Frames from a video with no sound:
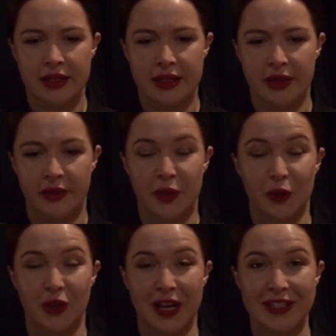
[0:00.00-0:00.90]
difficult
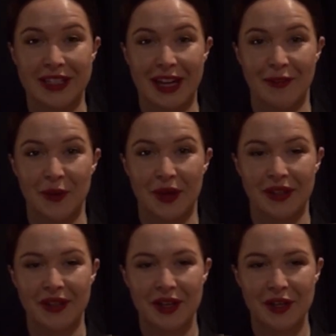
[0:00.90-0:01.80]
trying to get everyone
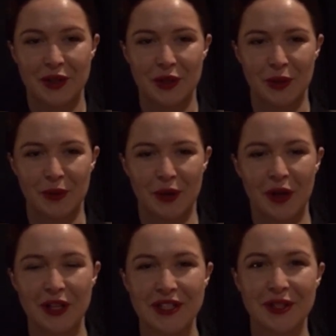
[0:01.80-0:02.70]
to
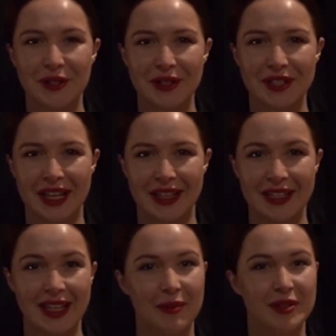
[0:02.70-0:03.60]
rehearsals at the
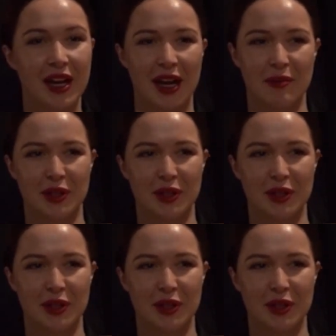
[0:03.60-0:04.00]
same time.